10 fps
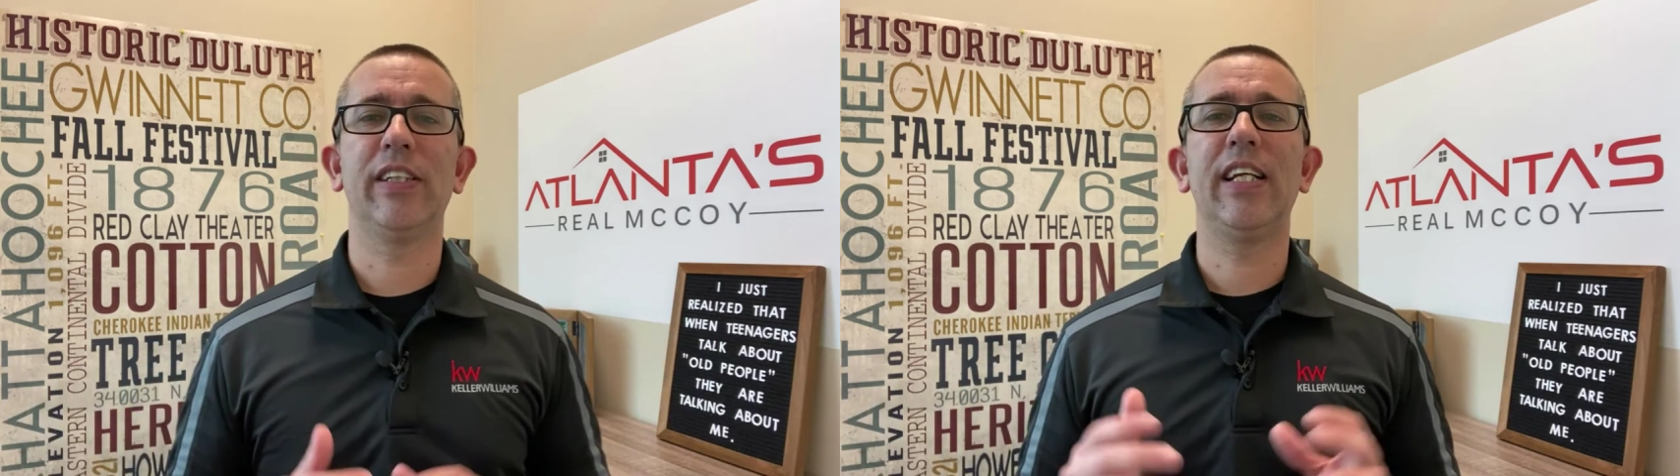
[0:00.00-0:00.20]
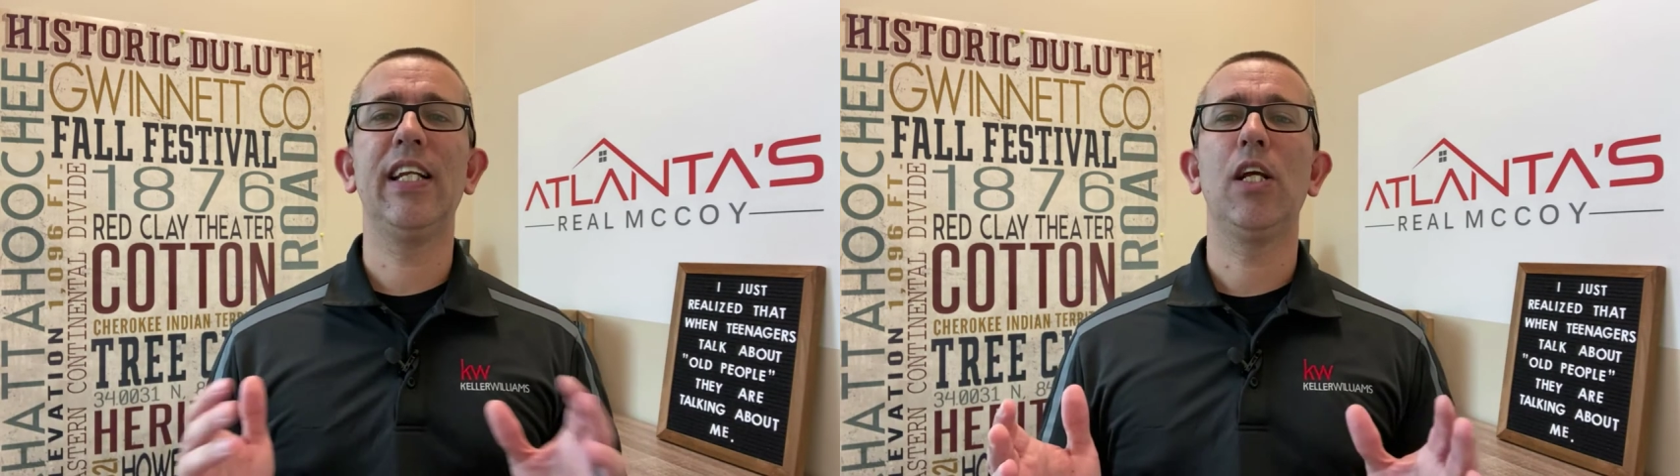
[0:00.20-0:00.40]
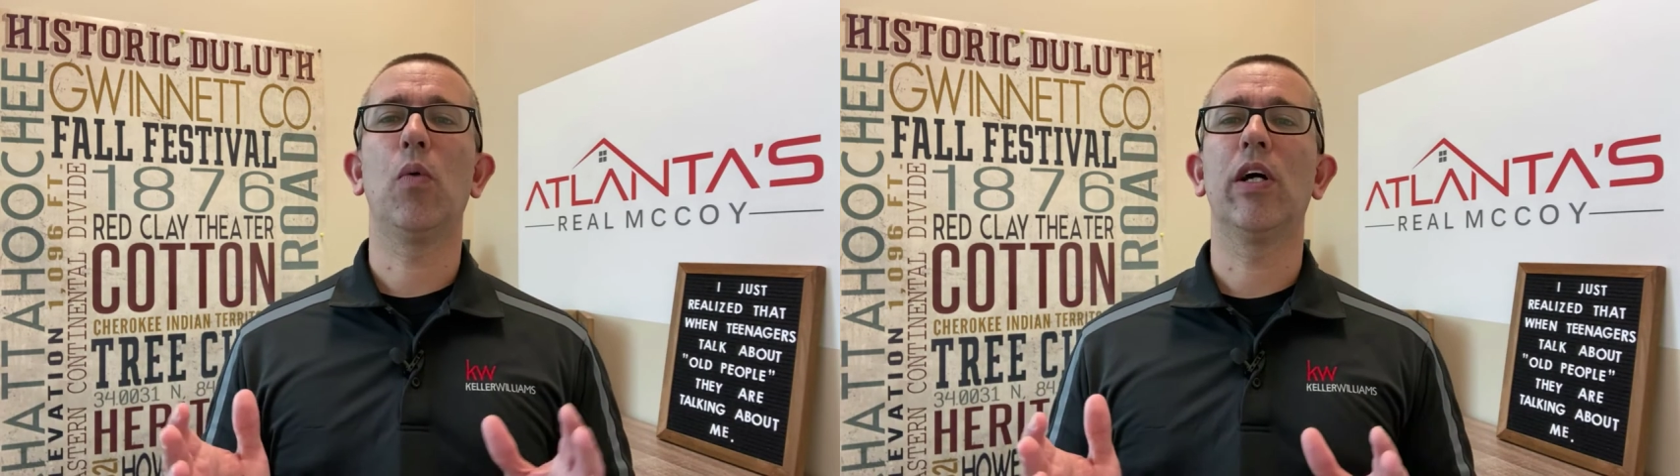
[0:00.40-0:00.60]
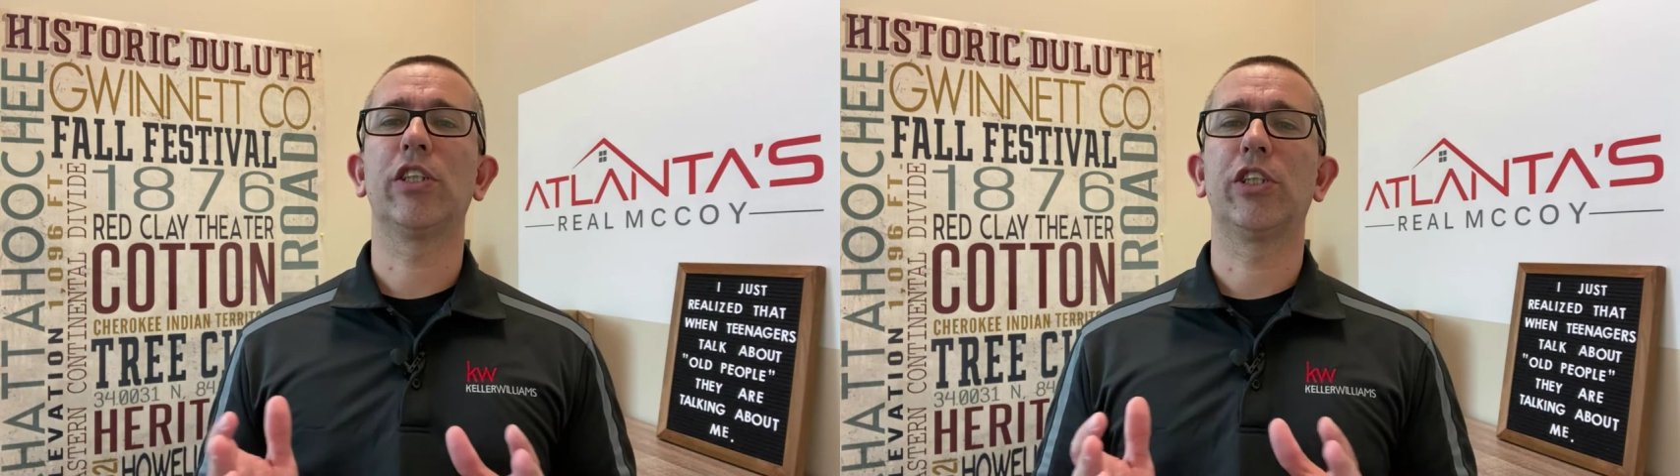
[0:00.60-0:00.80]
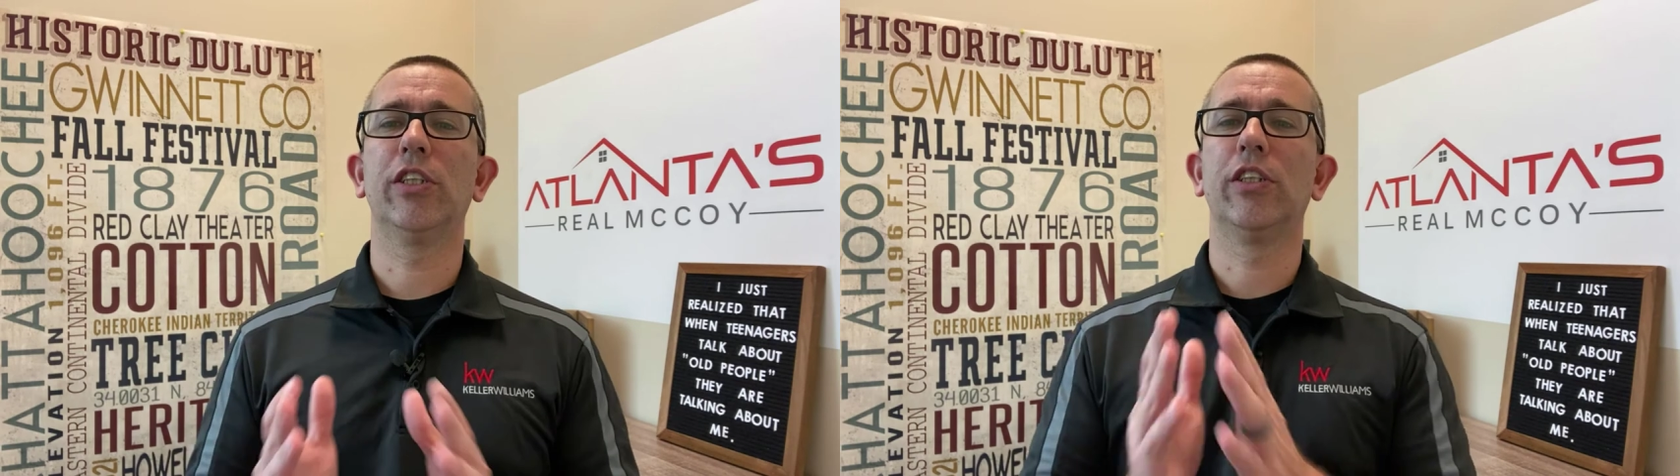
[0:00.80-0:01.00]
any
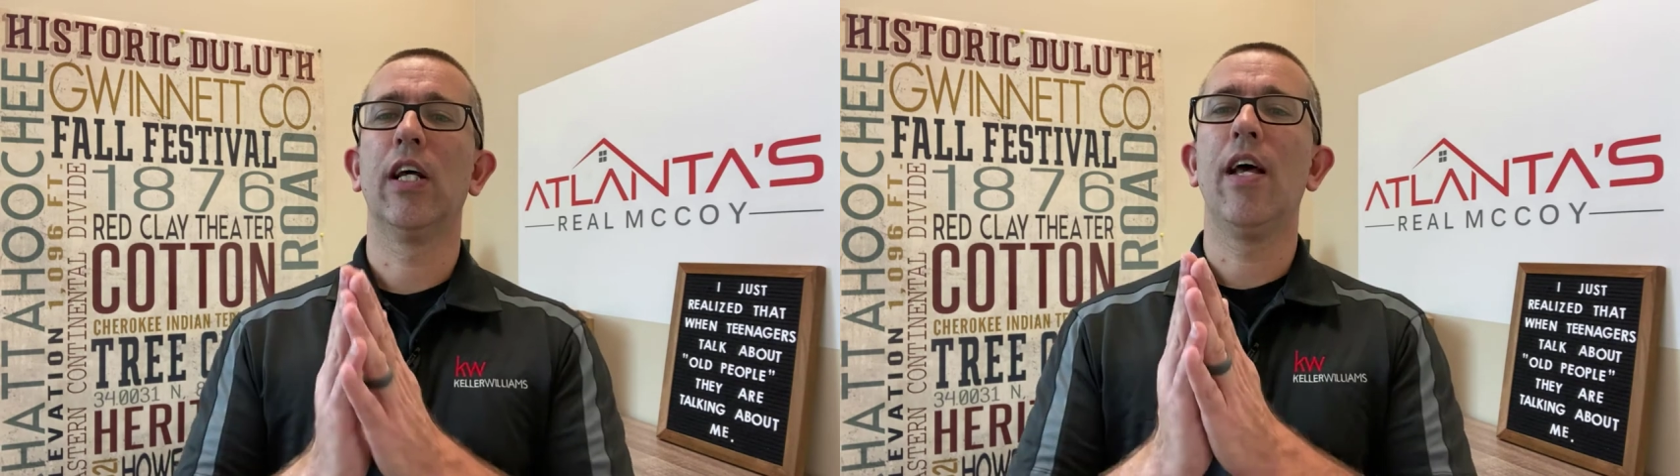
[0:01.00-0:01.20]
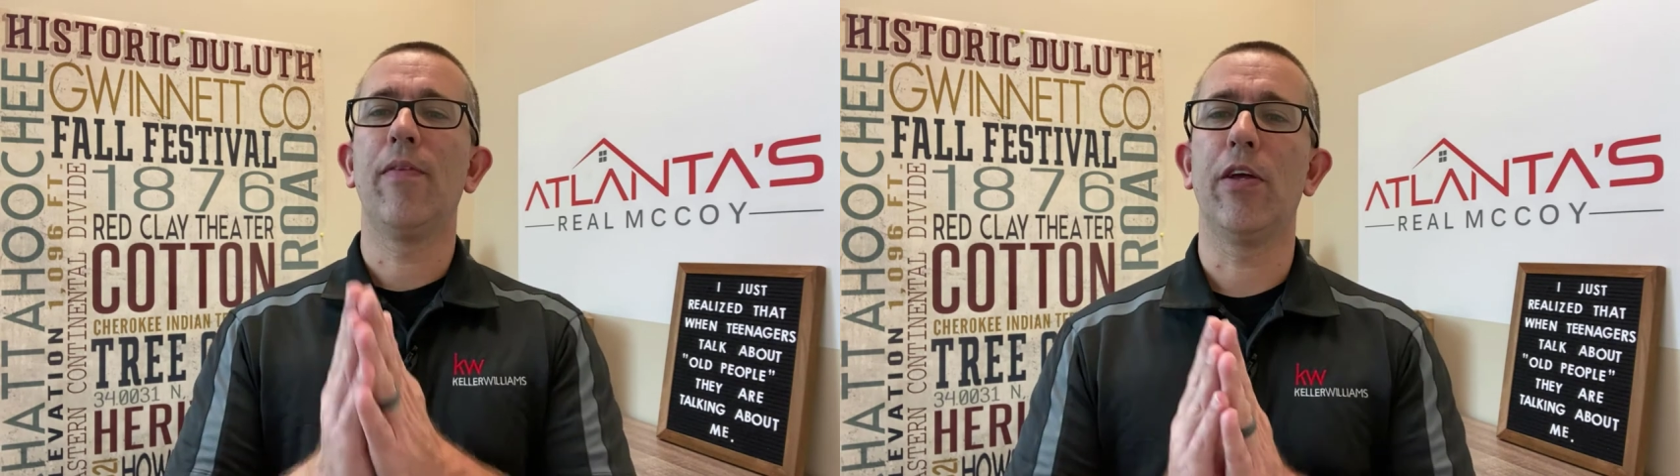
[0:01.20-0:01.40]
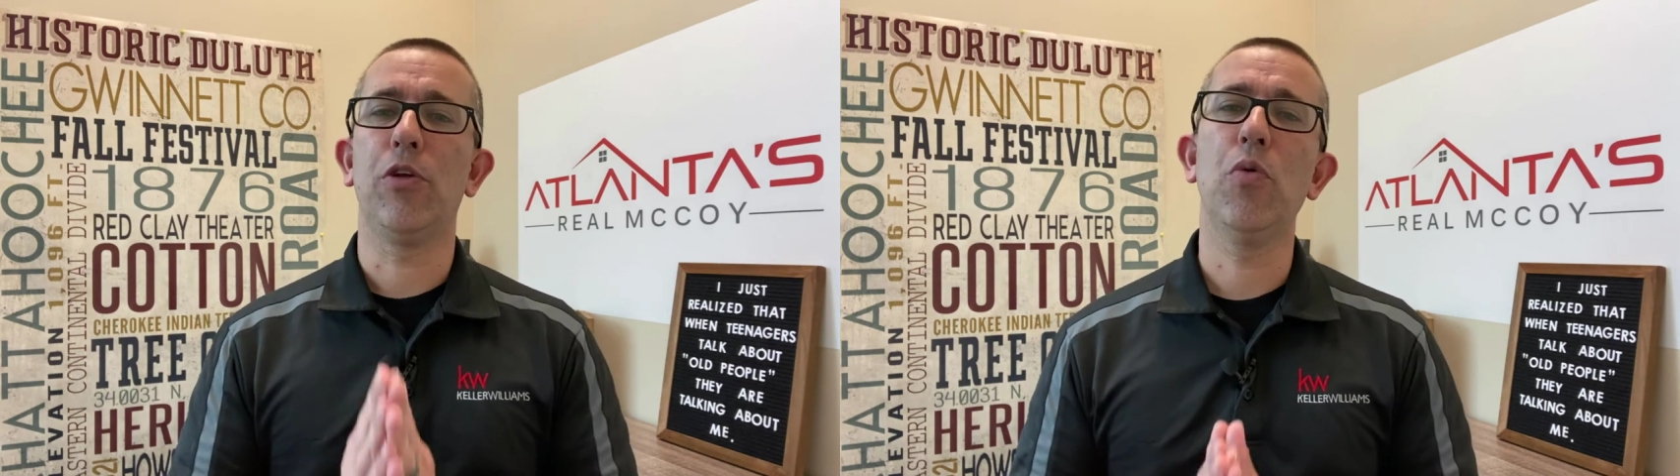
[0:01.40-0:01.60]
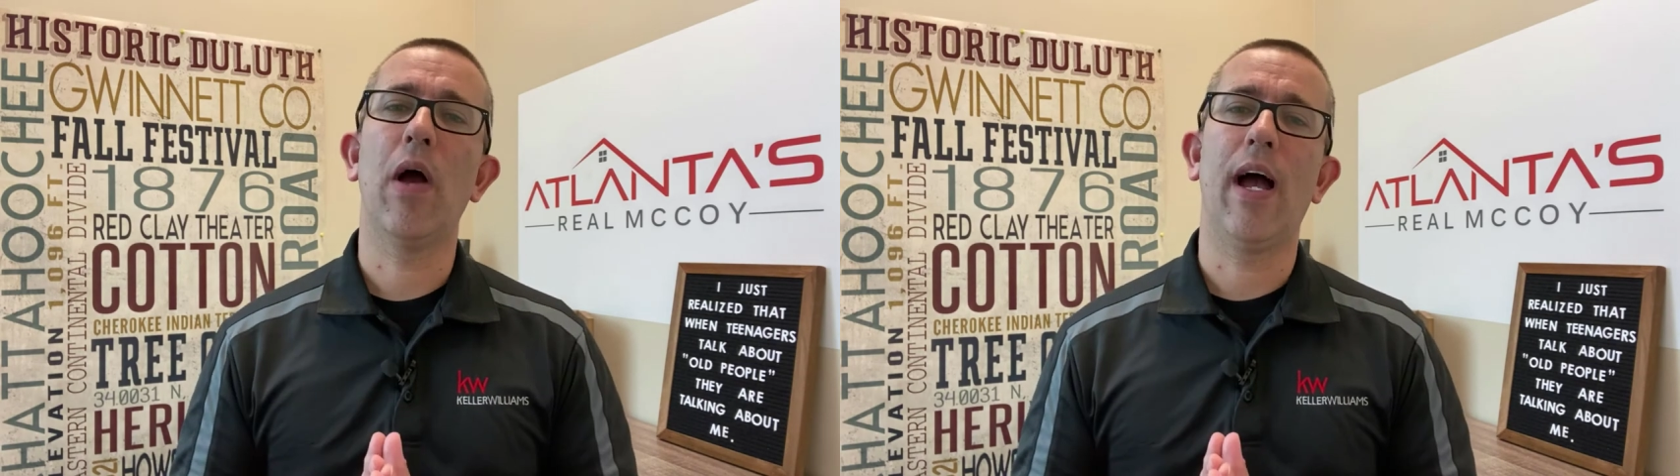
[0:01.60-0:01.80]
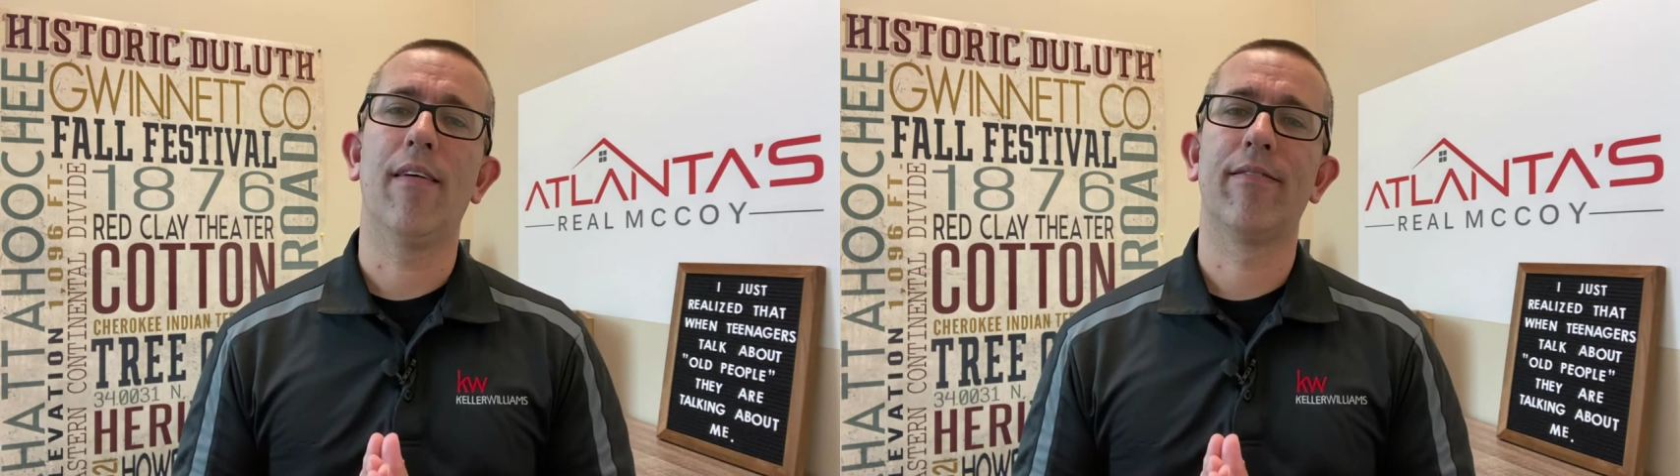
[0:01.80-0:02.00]
questions that you
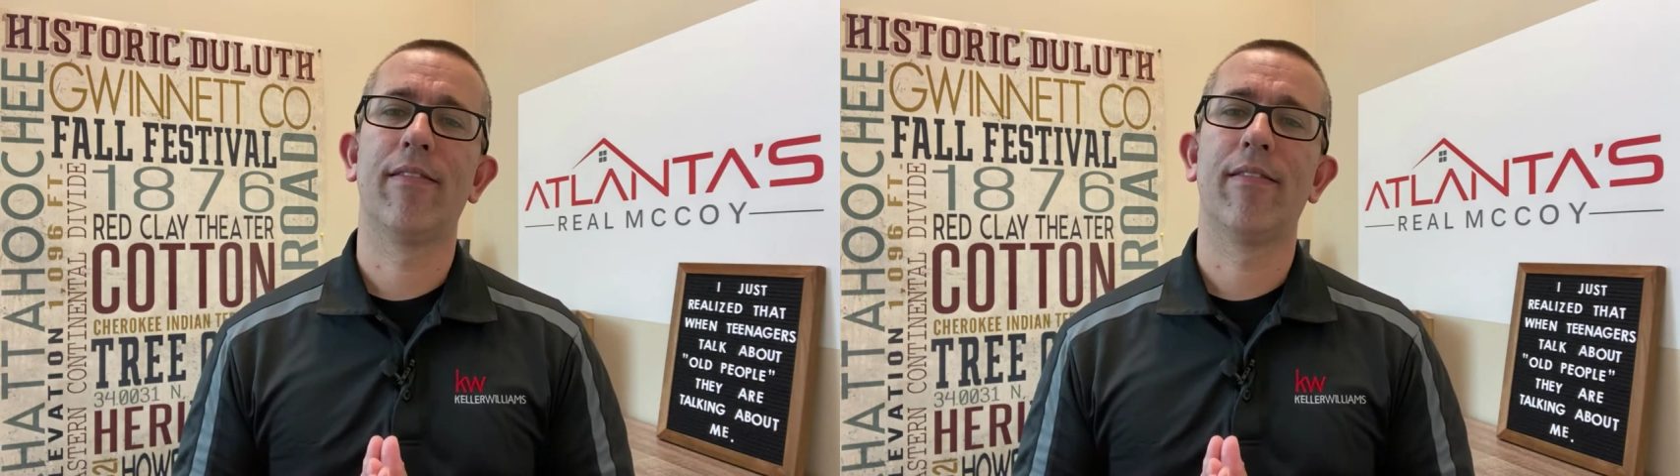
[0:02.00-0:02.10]
have.